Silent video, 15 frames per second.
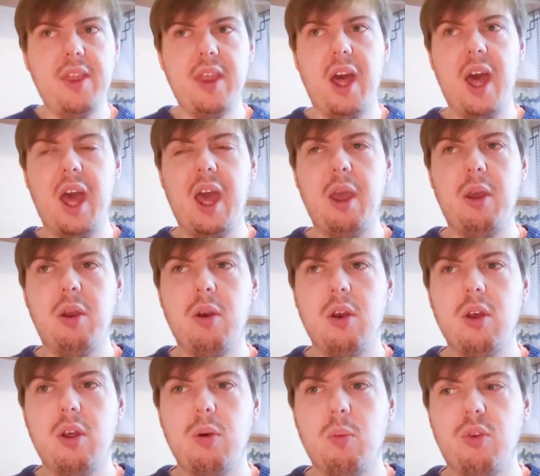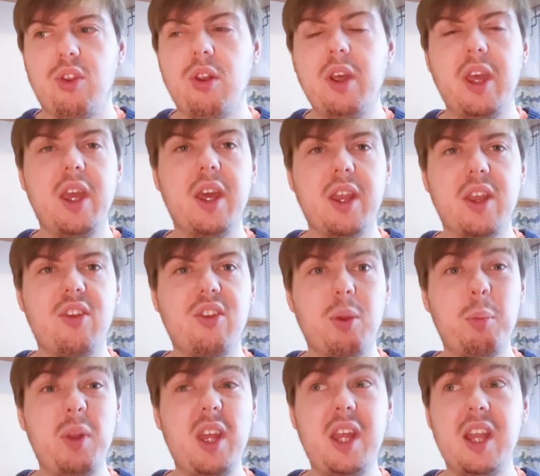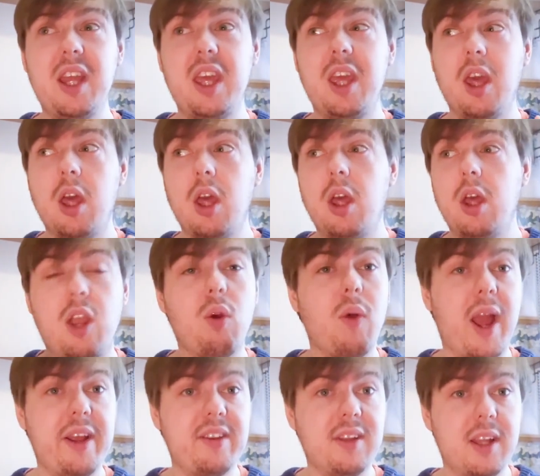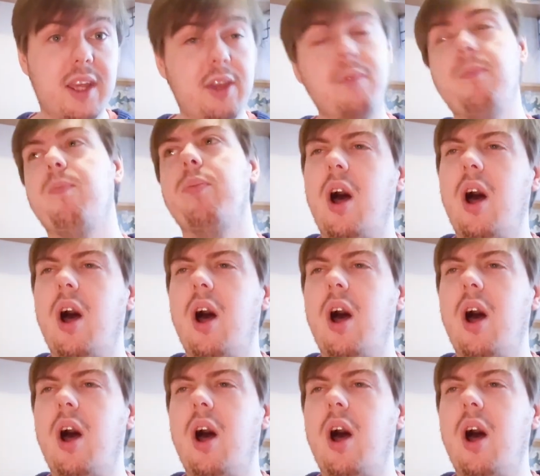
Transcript: that I was looking at this completely incorrectly.